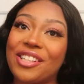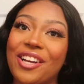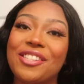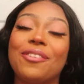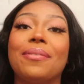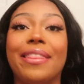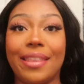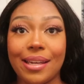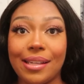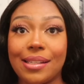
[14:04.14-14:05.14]
y'all, so
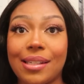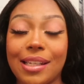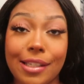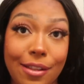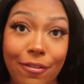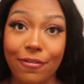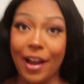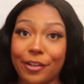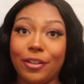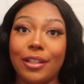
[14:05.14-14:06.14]
this is the
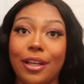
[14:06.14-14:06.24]
final